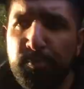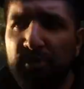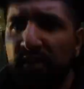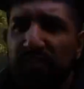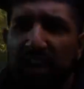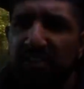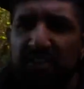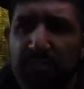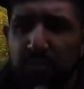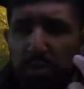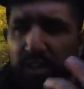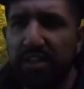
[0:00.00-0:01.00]
pre-facelift
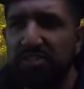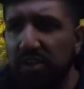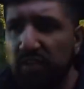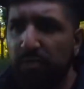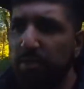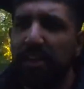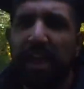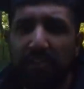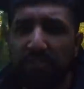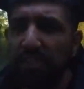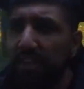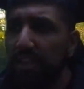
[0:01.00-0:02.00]
and all of that stuff with the
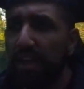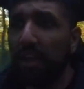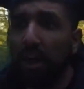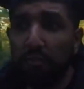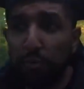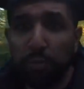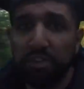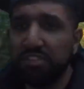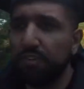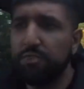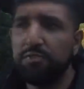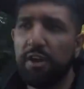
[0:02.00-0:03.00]
8V. Like, I've always
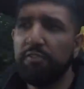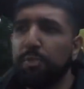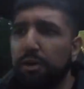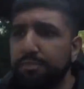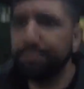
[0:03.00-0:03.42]
loved the 5-pot.